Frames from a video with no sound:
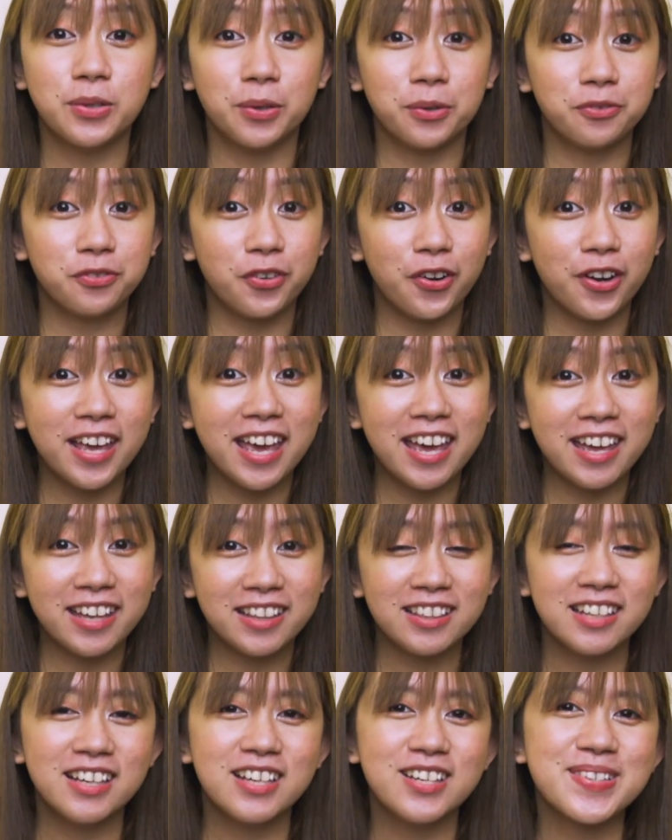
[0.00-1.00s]
Don't
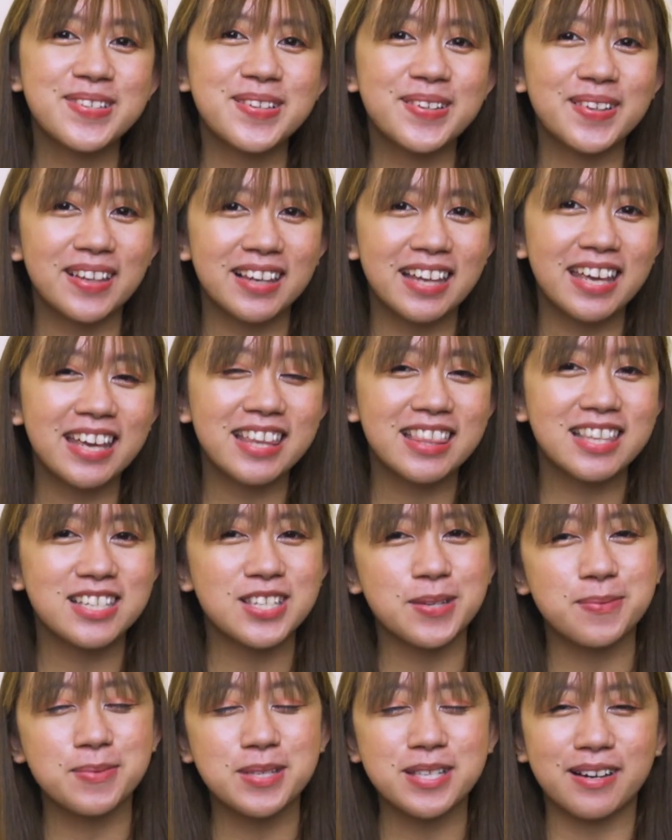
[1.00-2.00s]
forget to click the
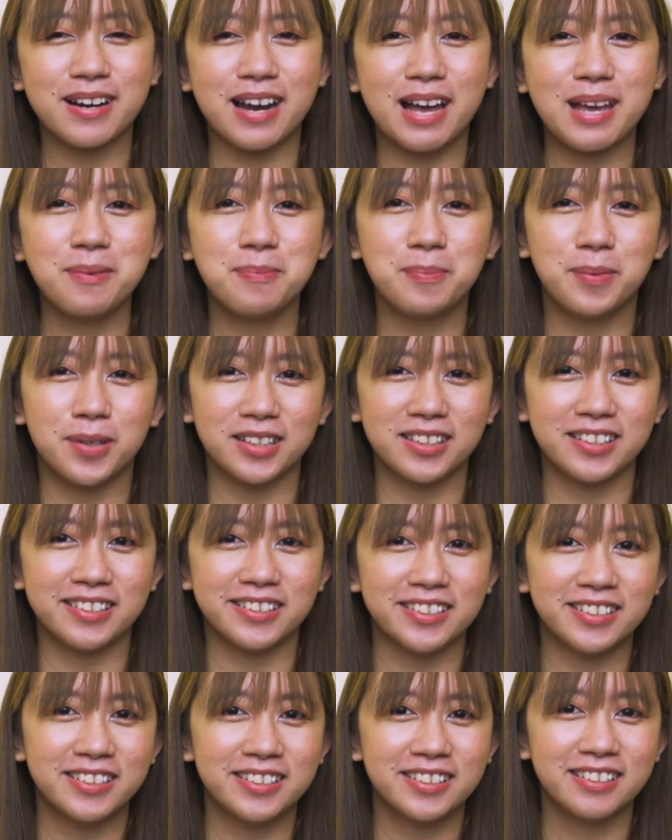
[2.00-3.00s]
subscribe button.